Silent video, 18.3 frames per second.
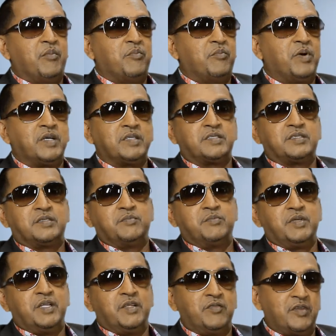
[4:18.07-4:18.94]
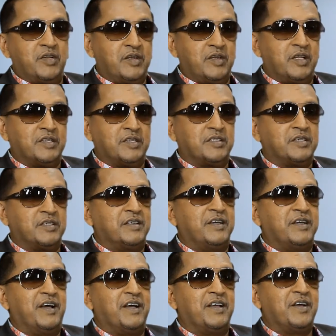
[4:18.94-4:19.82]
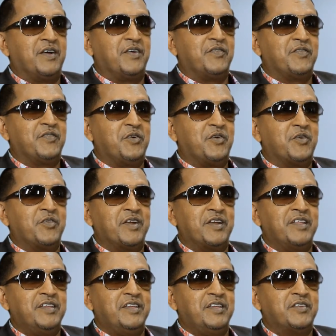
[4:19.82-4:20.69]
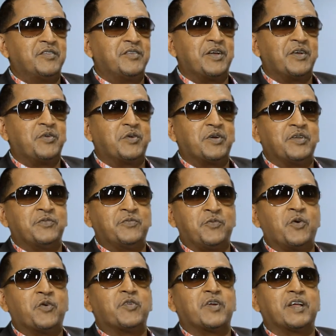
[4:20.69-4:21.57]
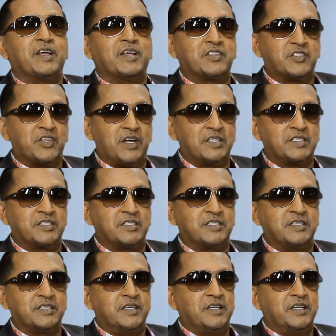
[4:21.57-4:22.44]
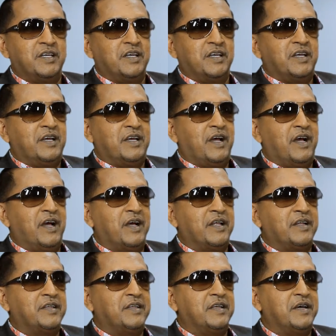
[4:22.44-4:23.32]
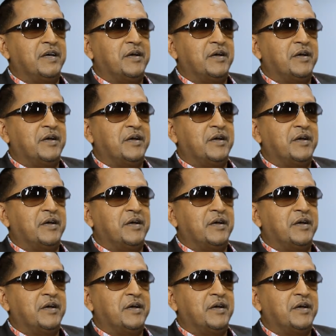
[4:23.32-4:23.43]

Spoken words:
But believe it or not, I have already recorded 4 reggae tracks, and